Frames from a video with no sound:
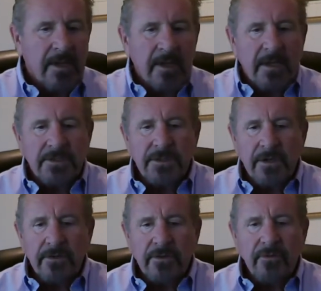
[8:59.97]
So
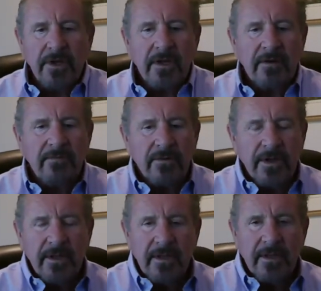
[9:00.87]
the recovery
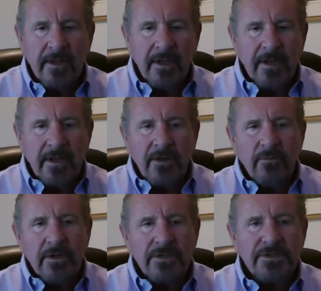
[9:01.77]

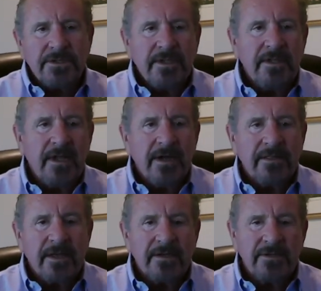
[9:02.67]
was nothing